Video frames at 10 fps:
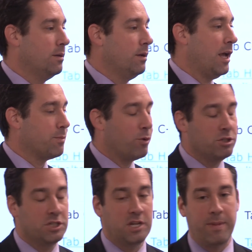As
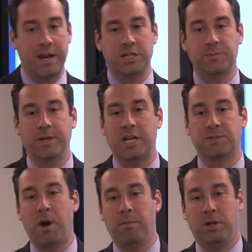emergency management, as
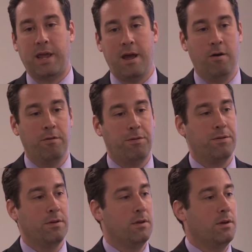public health,
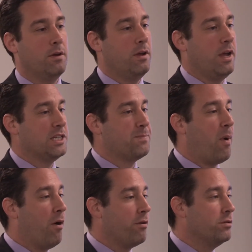as
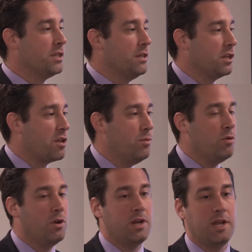partners in the
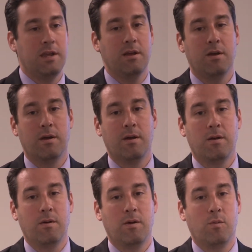community,
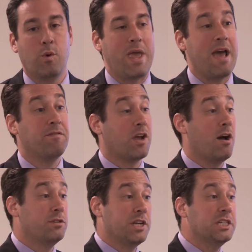when we have the
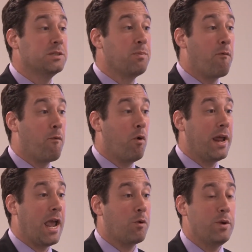conversations
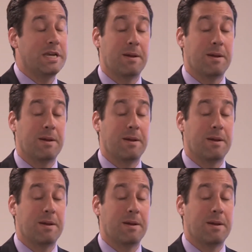beforehand, we can